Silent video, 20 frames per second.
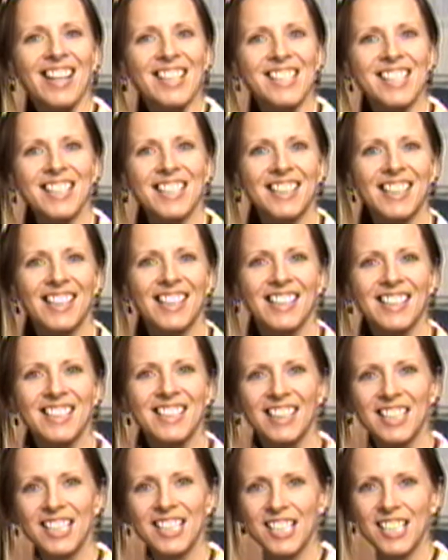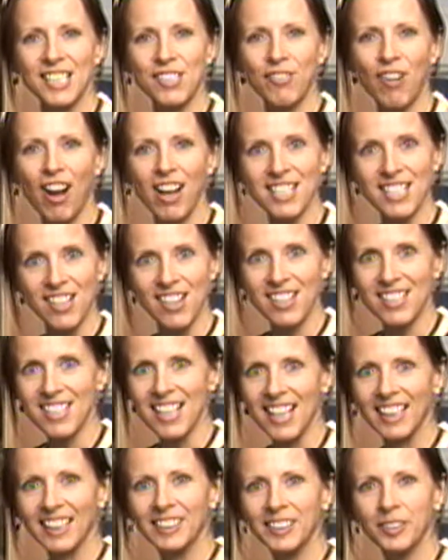That's it. Delicious raw
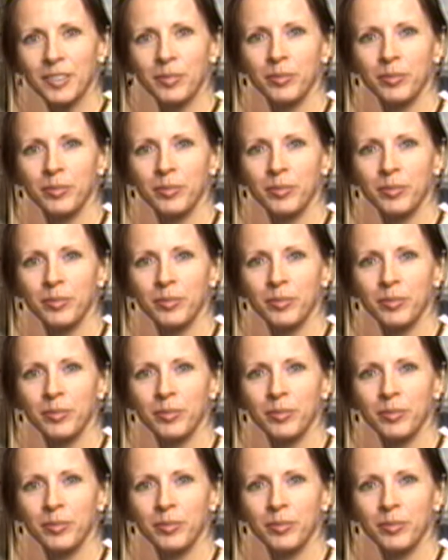salsa.